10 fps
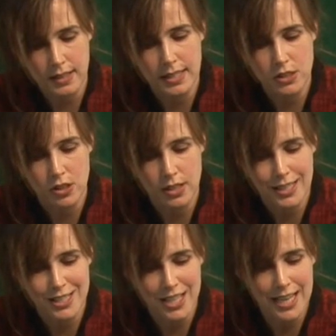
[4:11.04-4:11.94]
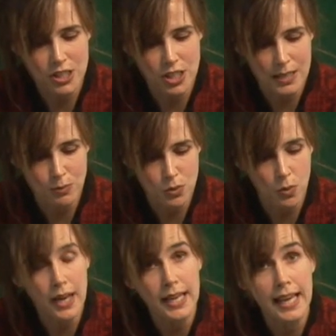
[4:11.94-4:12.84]
Collection, she actually was
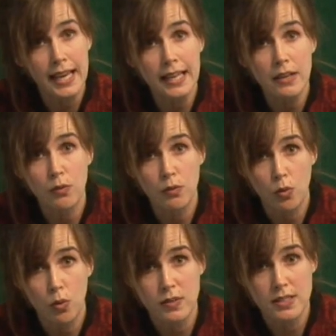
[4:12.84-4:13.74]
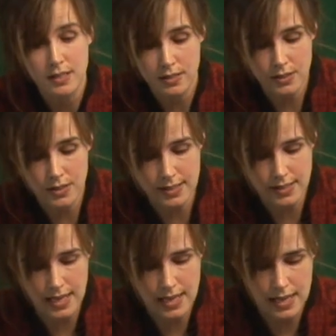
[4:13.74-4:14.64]
quite keen for visitors to
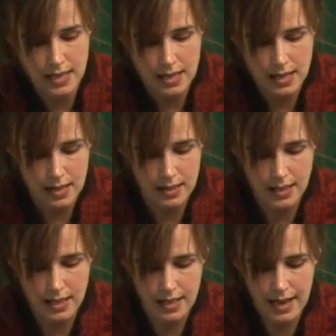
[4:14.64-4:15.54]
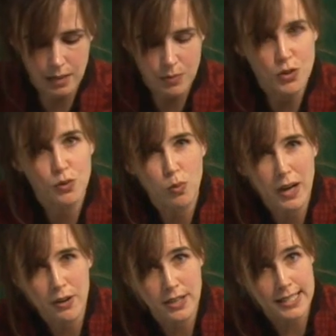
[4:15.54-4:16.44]
see the elements of
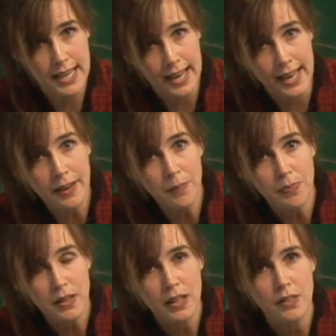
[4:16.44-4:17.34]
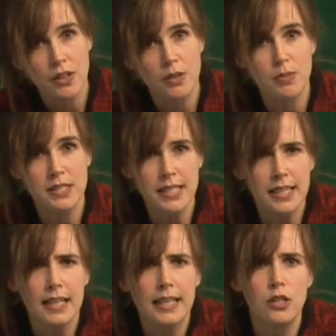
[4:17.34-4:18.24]
wear and tear that
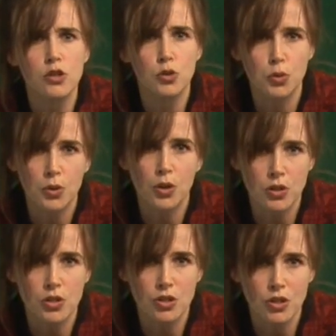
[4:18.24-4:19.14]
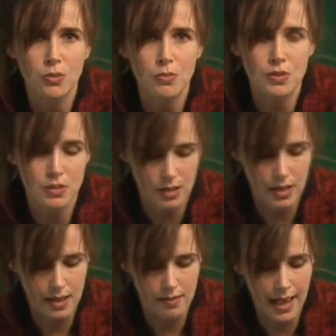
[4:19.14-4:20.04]
particularly tour costumes
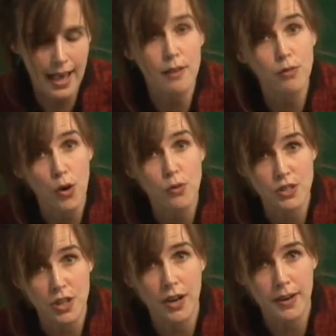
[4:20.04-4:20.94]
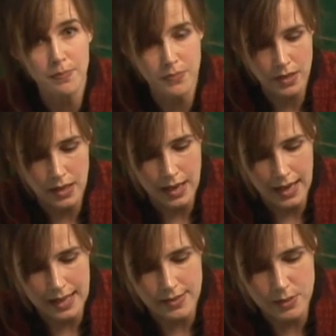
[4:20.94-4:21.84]
have over time.
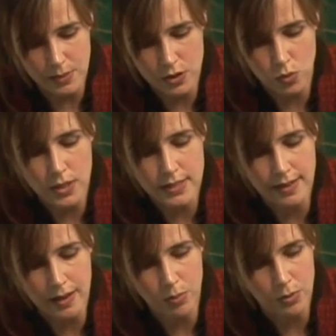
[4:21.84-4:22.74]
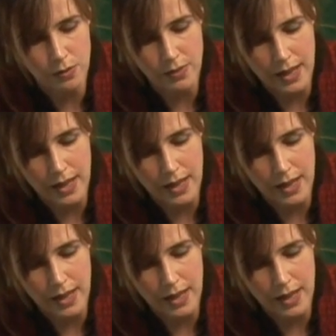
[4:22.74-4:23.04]
And this one's a good example of